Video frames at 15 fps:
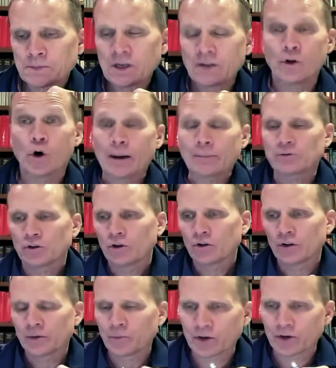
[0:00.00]
No,
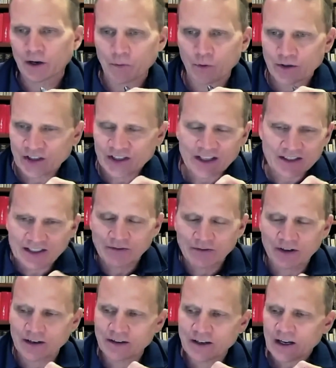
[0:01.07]
absolutely. We, we see this even
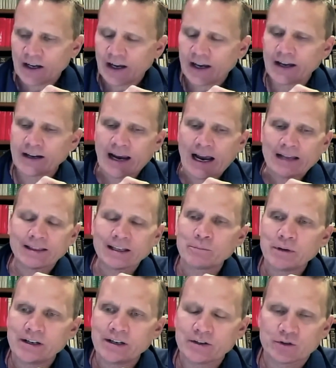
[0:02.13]
in, in Catholic
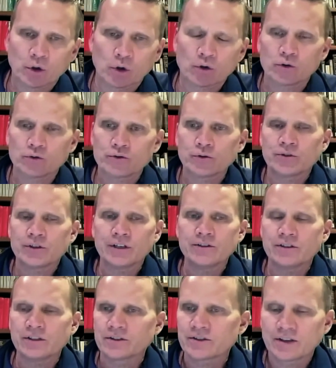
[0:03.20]
media circles. You see
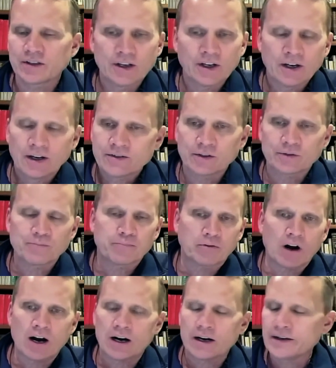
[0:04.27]
just just
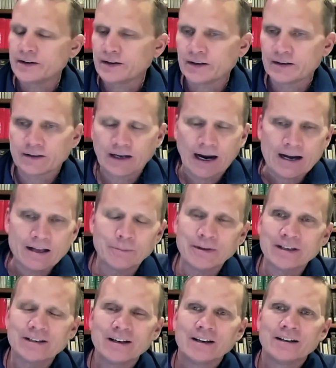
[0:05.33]
broad uh,
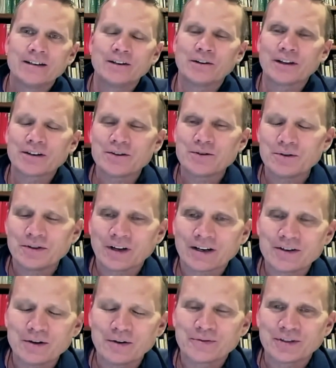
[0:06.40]
calumny. You know, like you like
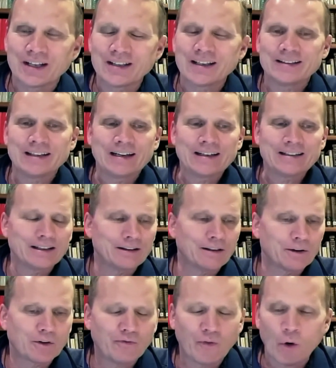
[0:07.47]
you have said that that the,
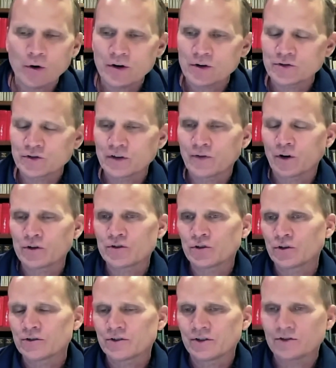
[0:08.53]
the foyers of our
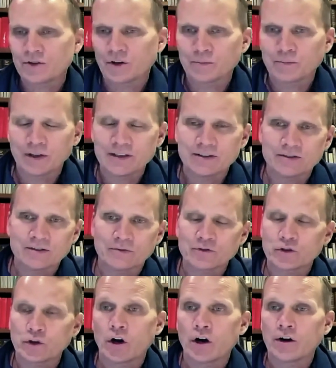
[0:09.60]
churches are places of
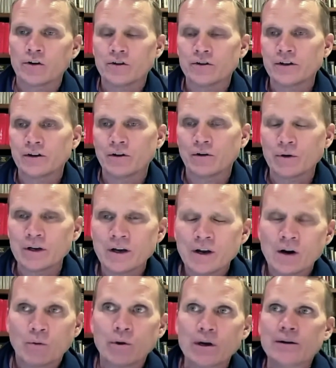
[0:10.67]
slaughter. You know, we
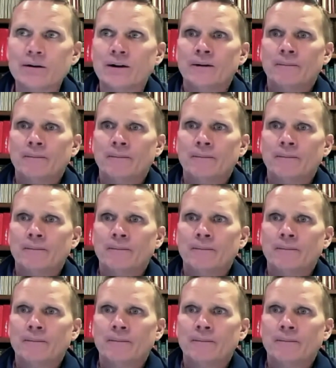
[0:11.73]
we